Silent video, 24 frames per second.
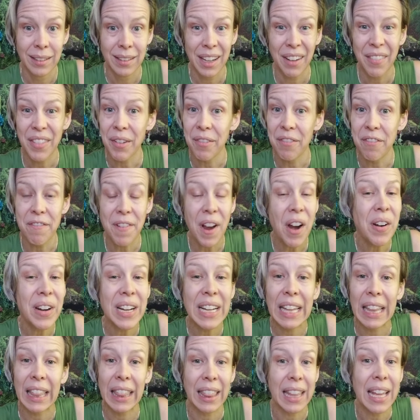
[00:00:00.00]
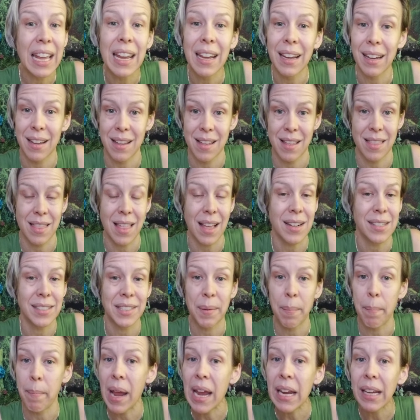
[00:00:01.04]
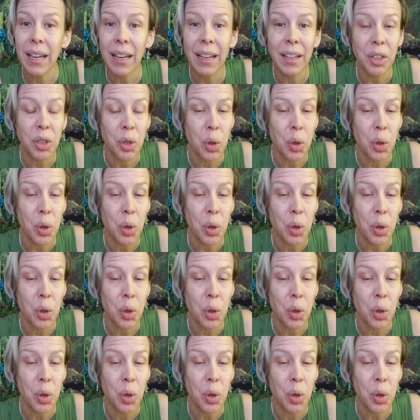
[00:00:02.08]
of the very thing that is making